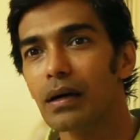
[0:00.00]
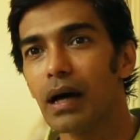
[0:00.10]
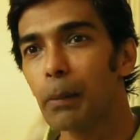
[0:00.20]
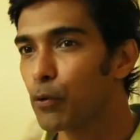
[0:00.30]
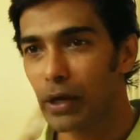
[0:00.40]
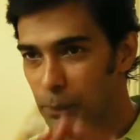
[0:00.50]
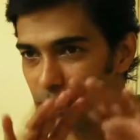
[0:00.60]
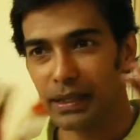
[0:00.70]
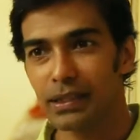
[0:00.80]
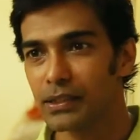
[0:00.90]
I put it up
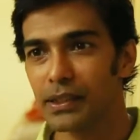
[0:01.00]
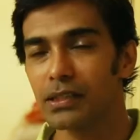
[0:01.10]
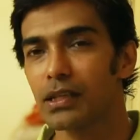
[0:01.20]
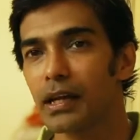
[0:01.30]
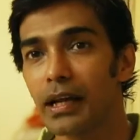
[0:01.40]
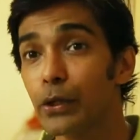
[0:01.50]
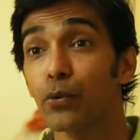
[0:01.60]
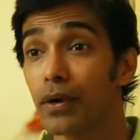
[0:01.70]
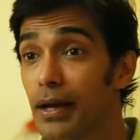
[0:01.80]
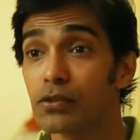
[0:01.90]
there, status. I really
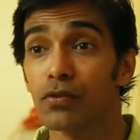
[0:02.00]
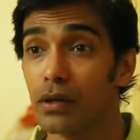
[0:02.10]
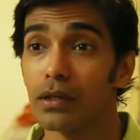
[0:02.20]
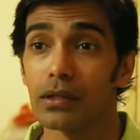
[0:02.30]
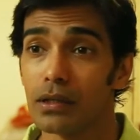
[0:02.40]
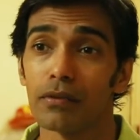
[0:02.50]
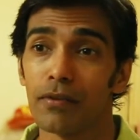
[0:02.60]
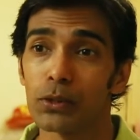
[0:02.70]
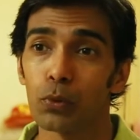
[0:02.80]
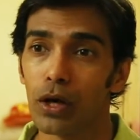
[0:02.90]
utilize
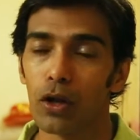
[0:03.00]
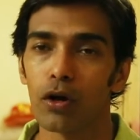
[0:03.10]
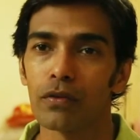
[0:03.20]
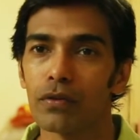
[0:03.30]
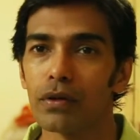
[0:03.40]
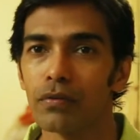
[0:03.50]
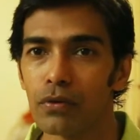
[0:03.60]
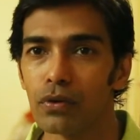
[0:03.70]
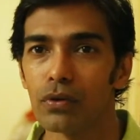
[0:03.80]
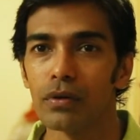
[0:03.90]
Facebook a lot
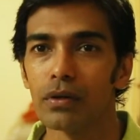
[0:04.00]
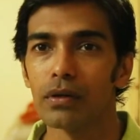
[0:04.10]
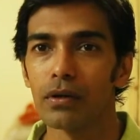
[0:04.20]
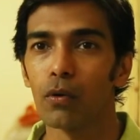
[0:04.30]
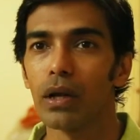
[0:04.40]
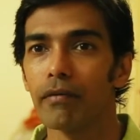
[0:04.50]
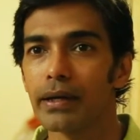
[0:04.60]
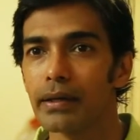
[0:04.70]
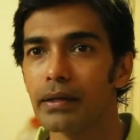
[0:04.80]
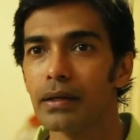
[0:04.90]
for Hola
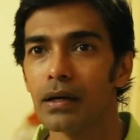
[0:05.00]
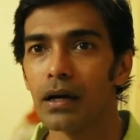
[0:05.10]
Venky.